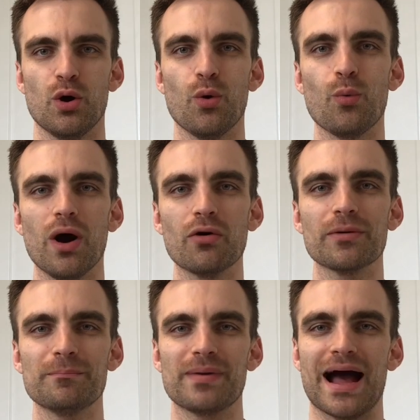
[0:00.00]

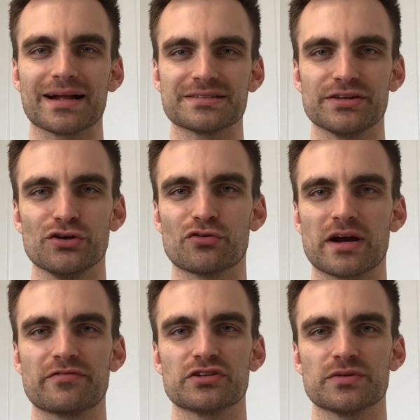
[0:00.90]
Welcome back to Your
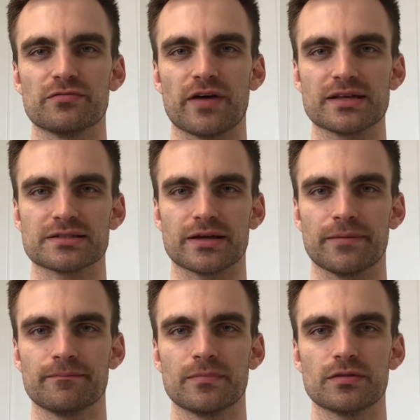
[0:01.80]
Average
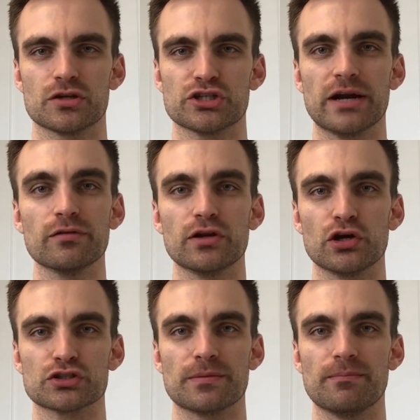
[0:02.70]
Investor, the channel that
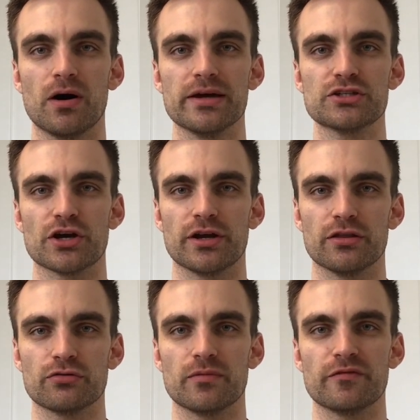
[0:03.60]
looks at my journey
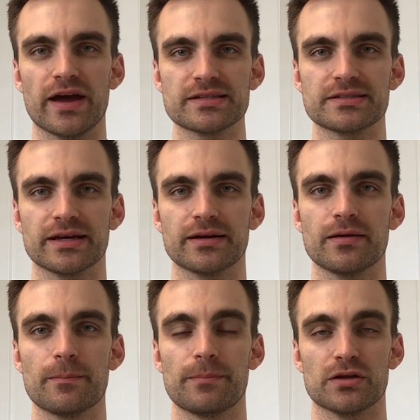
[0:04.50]
through investing,
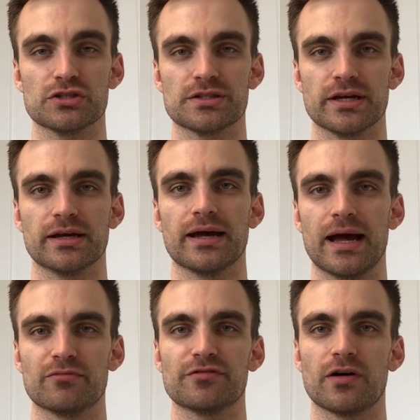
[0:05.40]
budgeting
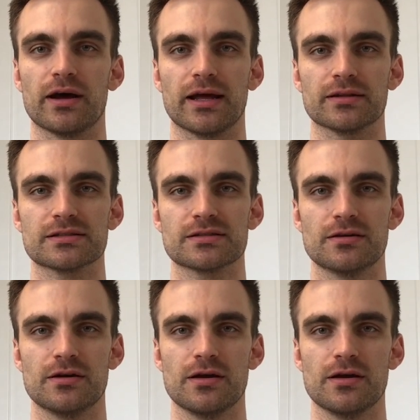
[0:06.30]
and finance.